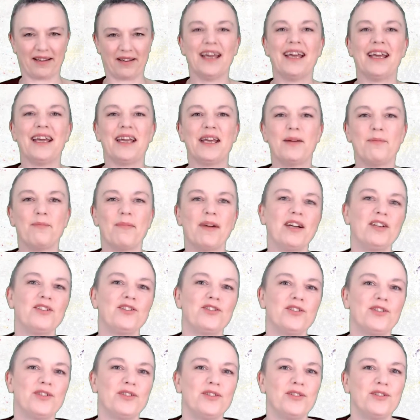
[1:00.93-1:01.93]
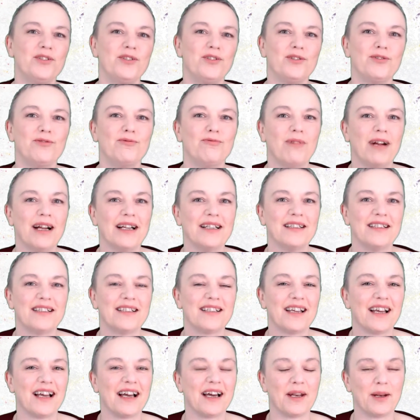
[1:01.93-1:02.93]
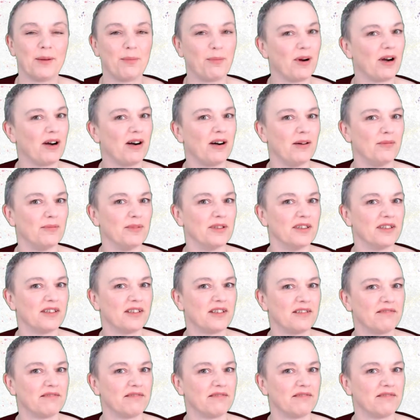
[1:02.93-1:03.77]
Imagine you rent an apartment.